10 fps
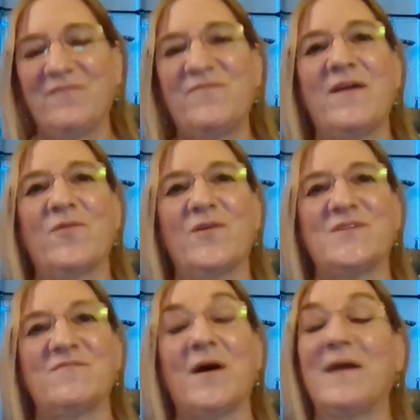
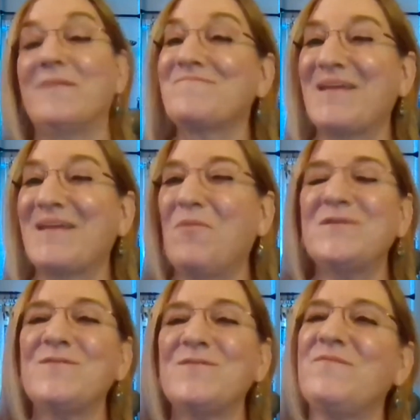favorites of mine. I'm
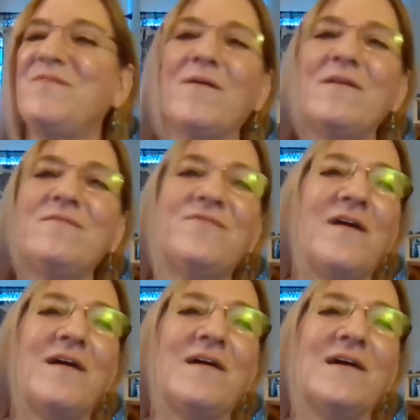also very
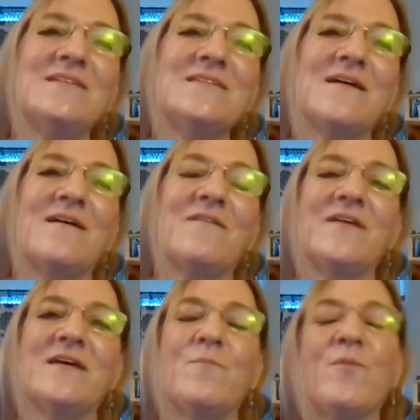fond of
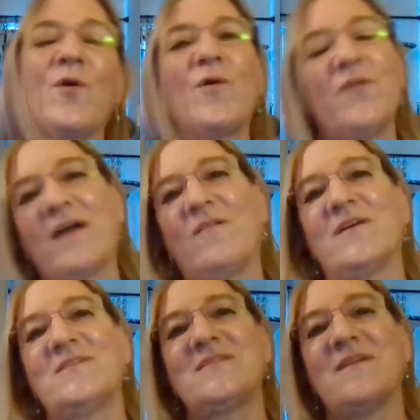a pearl
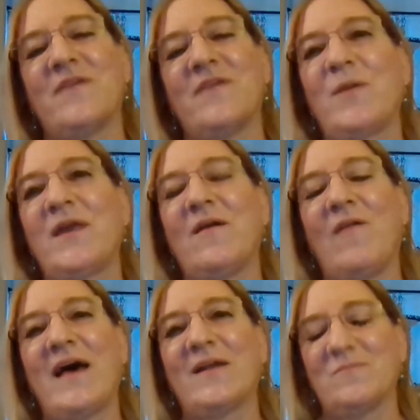necklace of
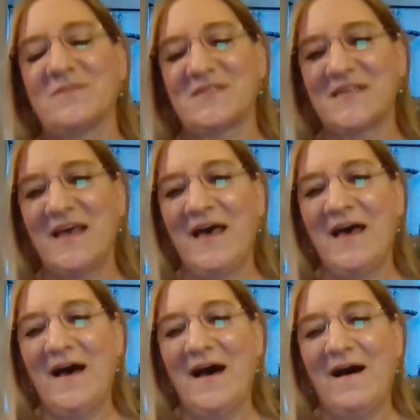Abigail Adams.
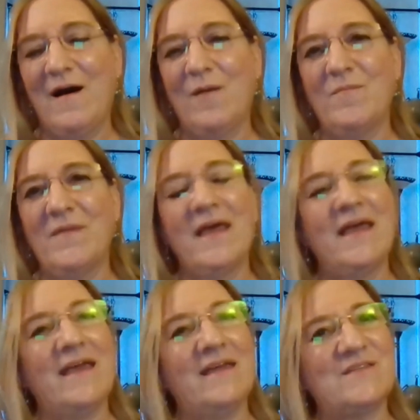
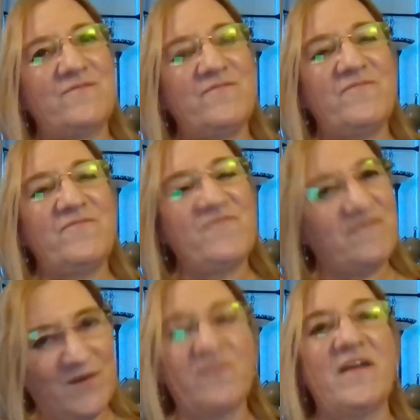
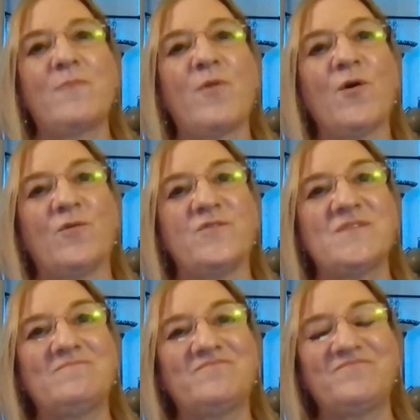They're fake
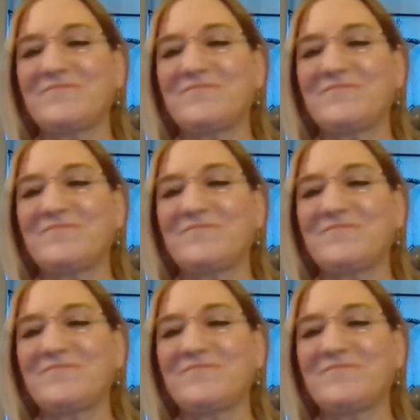pearls,